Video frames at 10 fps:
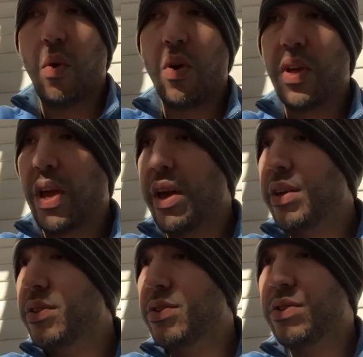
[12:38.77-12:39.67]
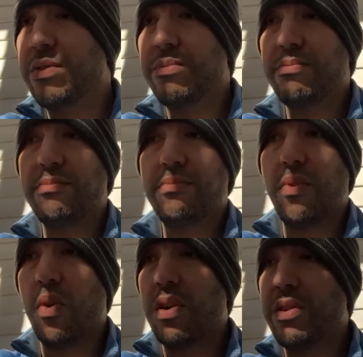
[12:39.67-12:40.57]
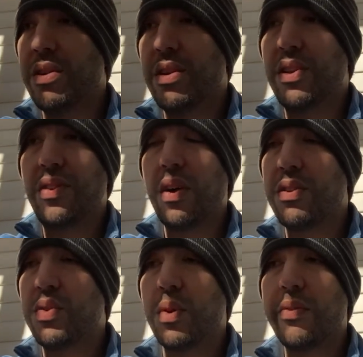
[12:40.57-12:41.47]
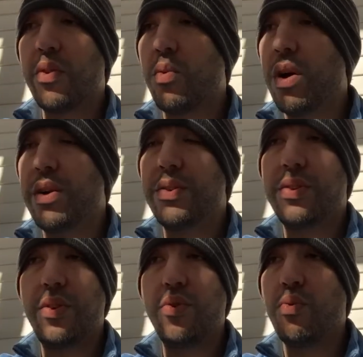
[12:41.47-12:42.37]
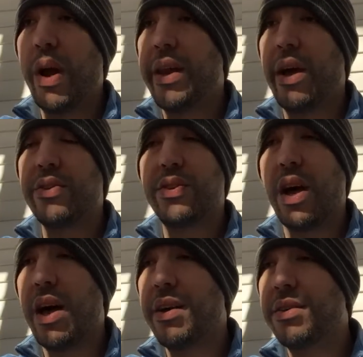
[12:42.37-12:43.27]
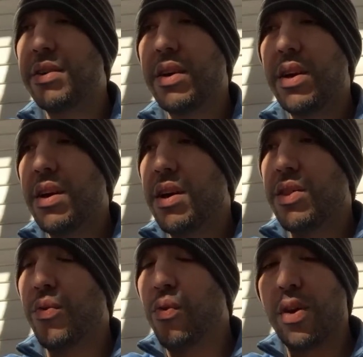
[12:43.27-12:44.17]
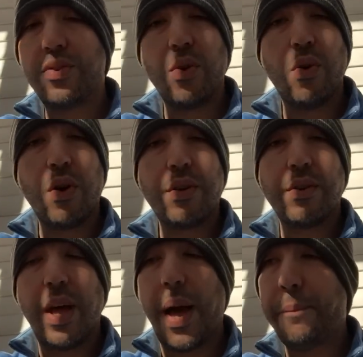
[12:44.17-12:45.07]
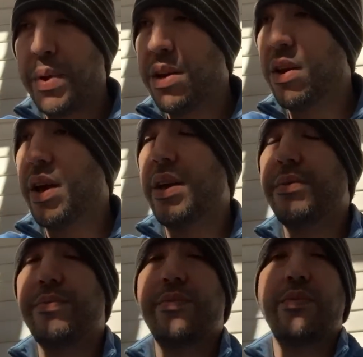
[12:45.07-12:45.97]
all the kids, all the adults, whatever it was, you ran outside the front door at midnight,